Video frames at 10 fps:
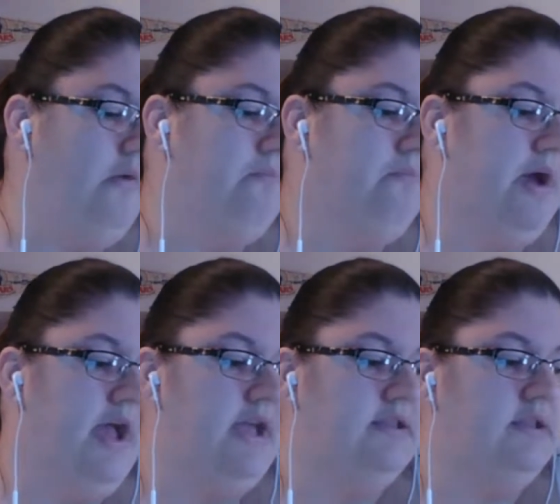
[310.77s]

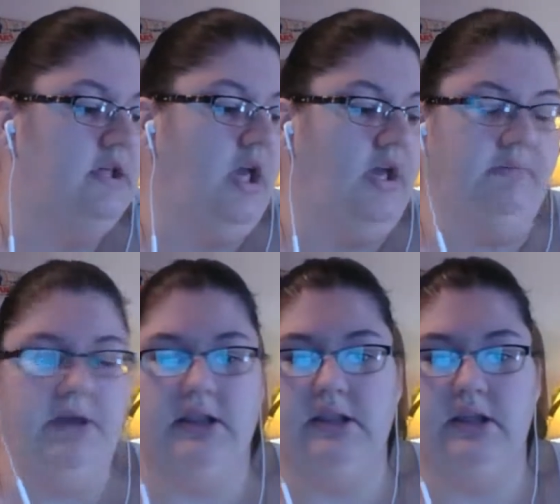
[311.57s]
but
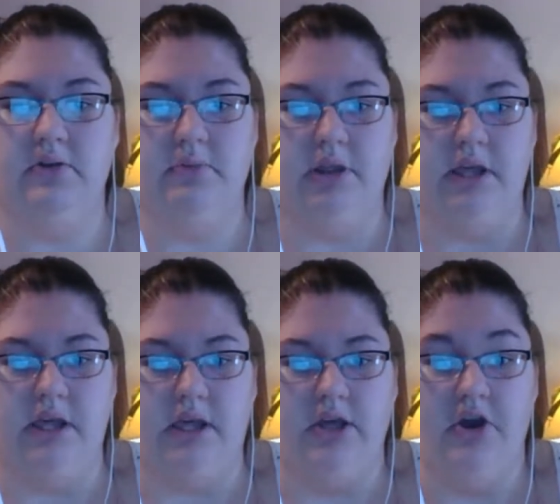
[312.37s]
it didn't
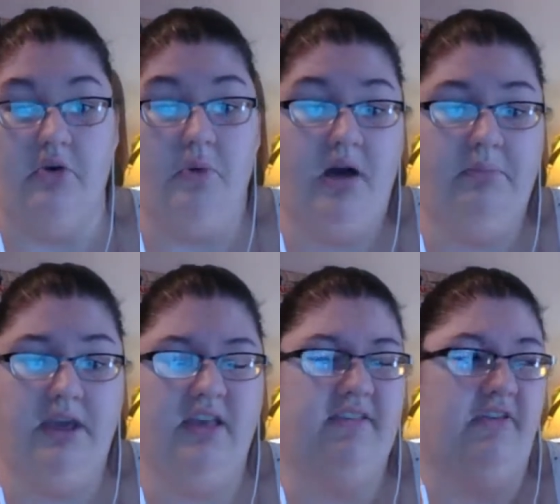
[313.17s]
really go well
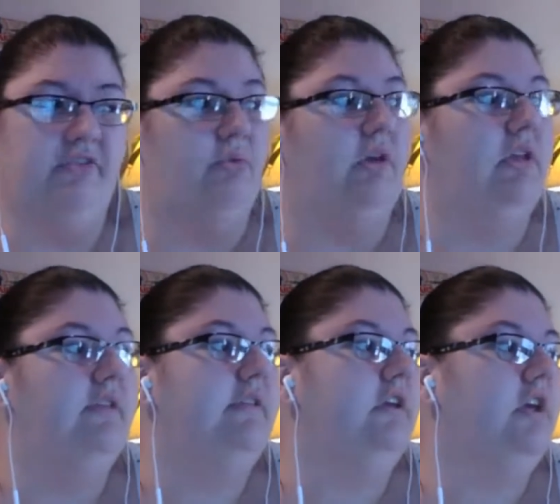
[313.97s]
because our soil
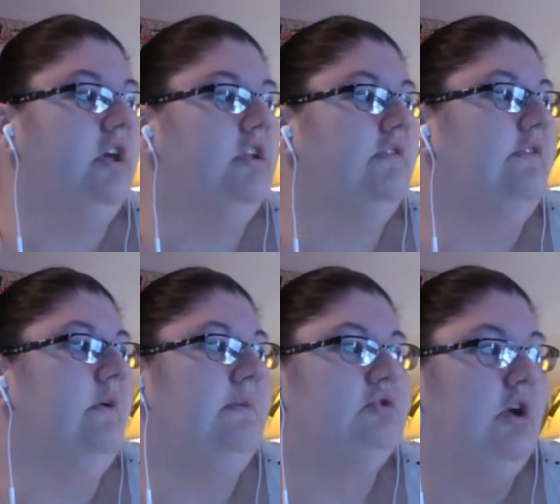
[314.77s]
isn't good.
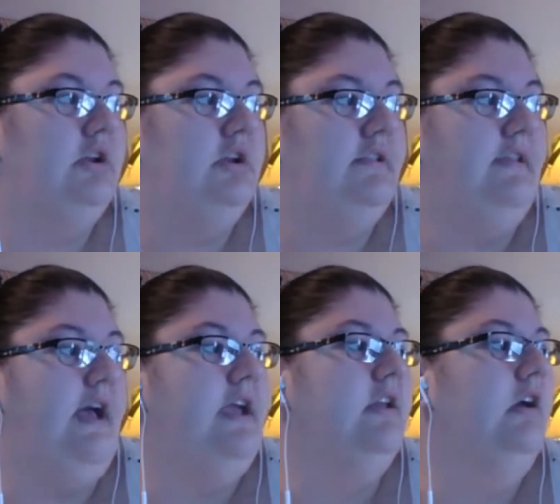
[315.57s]
So I'm trying to
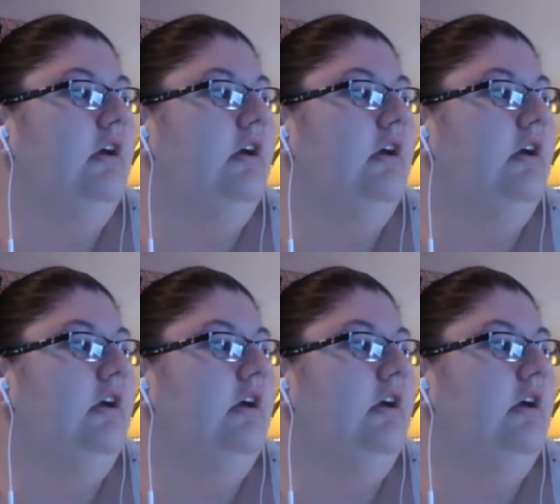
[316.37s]
decide.